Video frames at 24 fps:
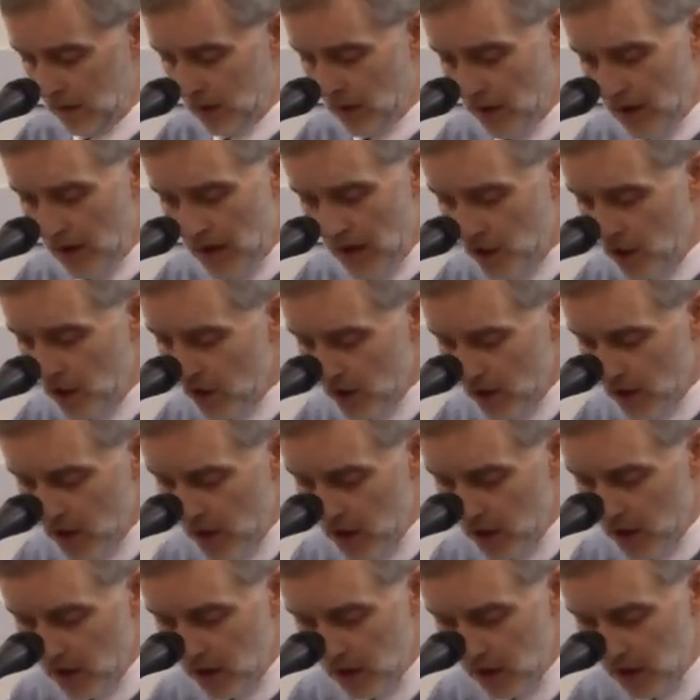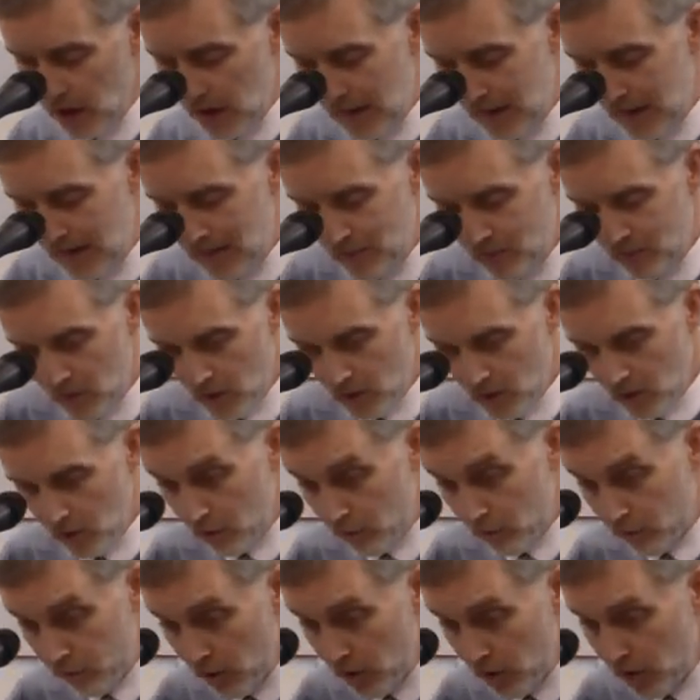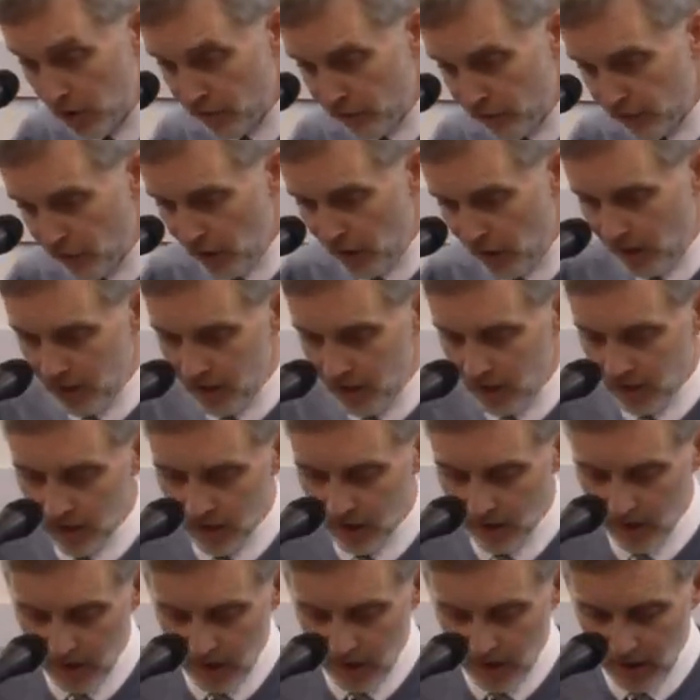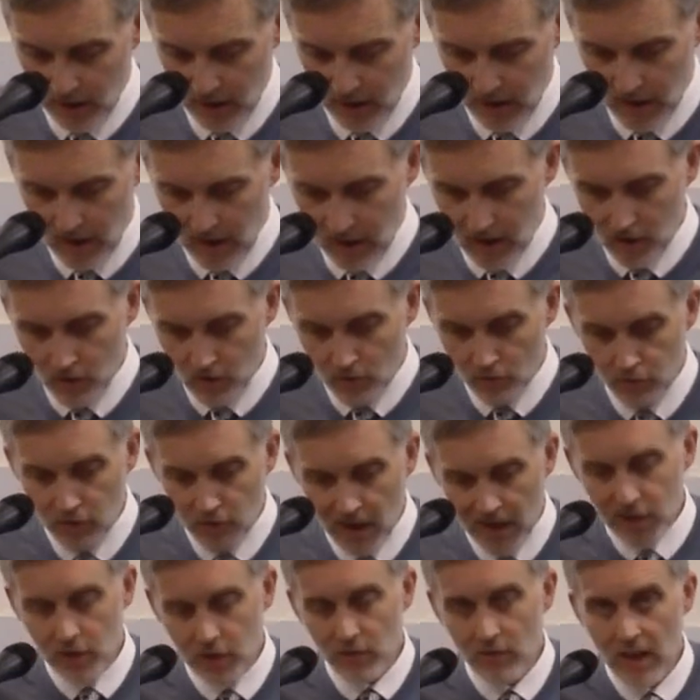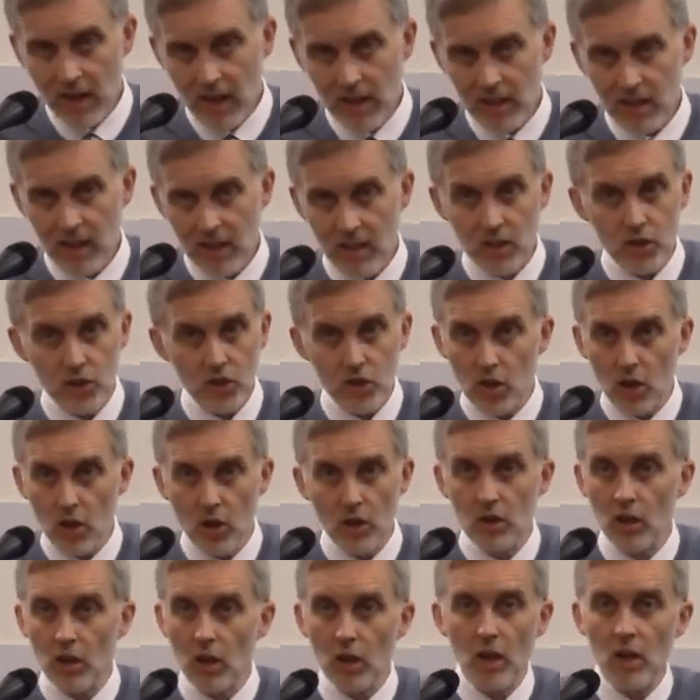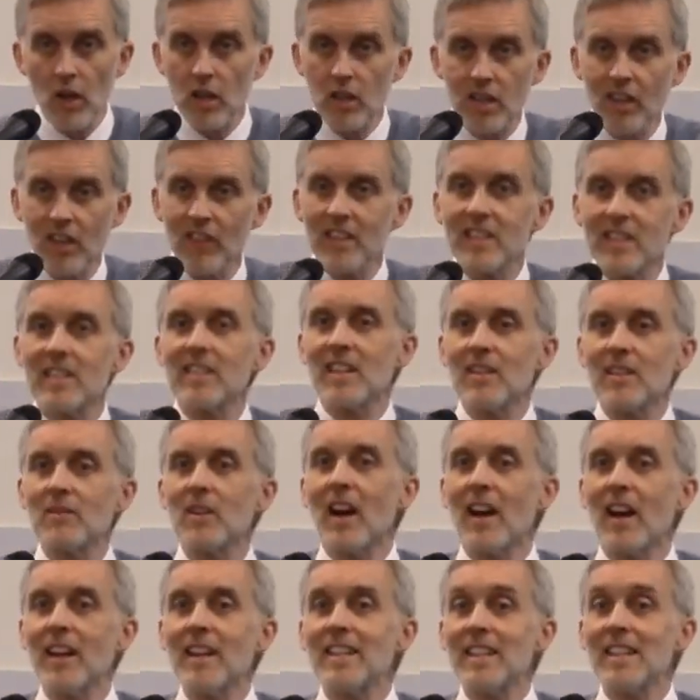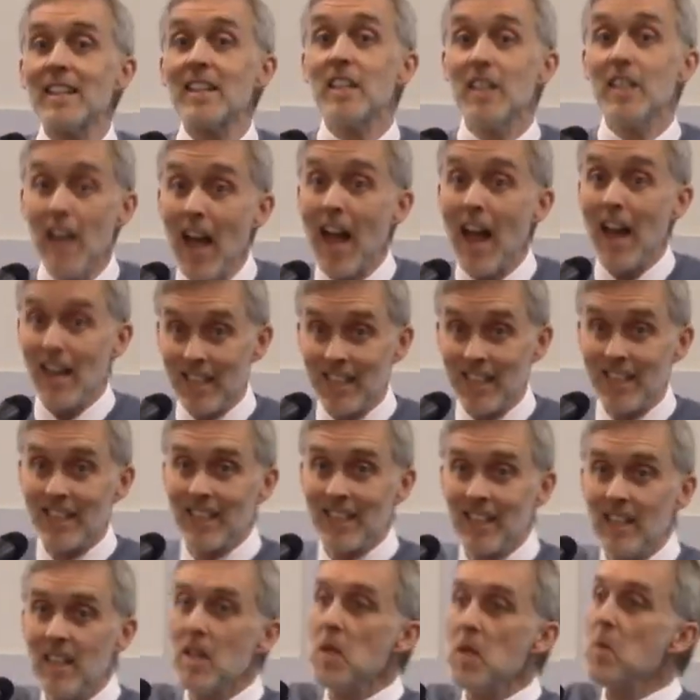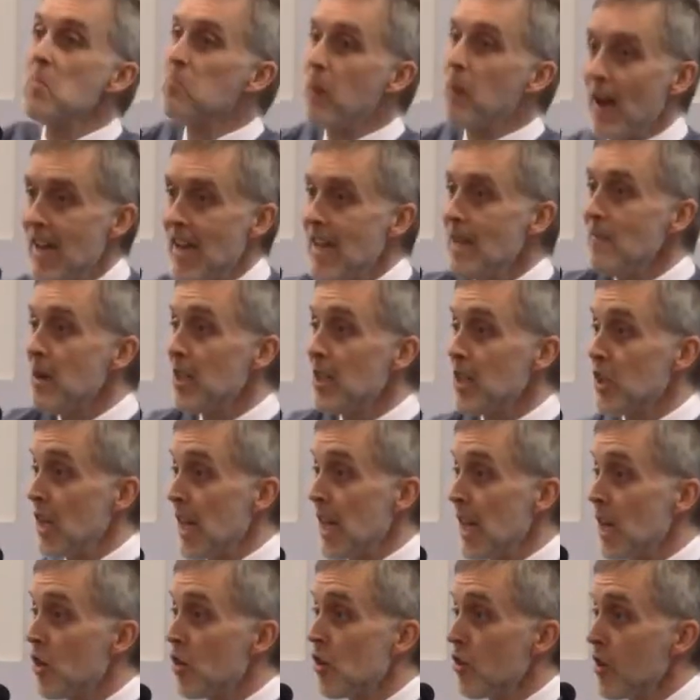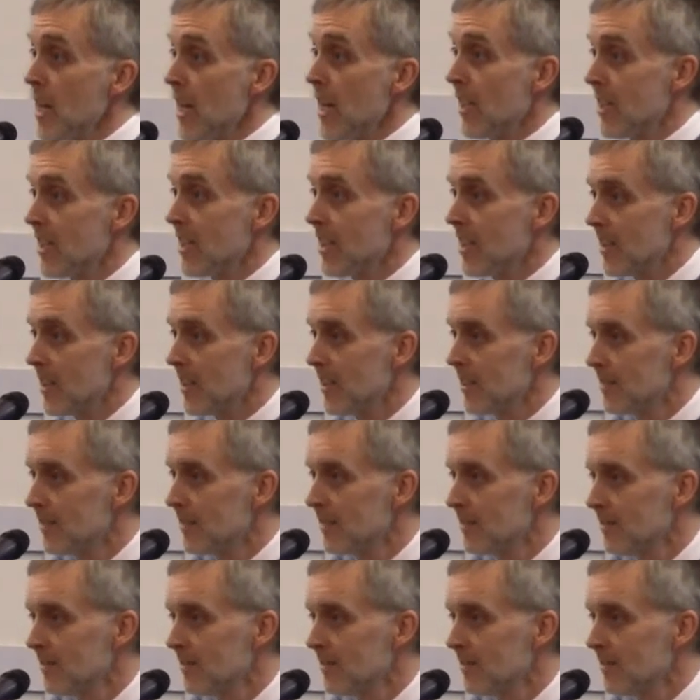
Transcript: So there Jesus is, crucified, resurrected, and John looks at this, as it were, and he says, yes, but he must increase.